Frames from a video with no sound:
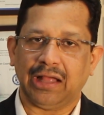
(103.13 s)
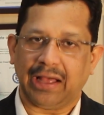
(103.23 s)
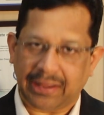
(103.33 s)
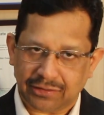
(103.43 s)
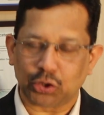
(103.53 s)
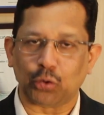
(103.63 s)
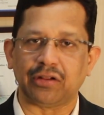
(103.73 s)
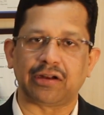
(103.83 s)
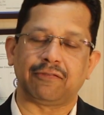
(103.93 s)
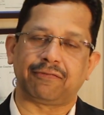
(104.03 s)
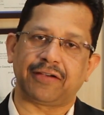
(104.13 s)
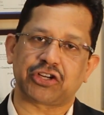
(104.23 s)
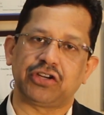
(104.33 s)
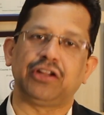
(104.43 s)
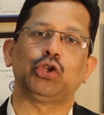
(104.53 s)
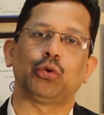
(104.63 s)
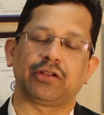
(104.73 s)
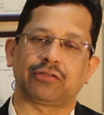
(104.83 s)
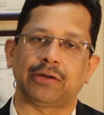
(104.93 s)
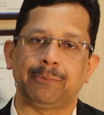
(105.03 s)
and the urinary infection in the
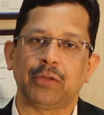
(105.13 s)
urethra.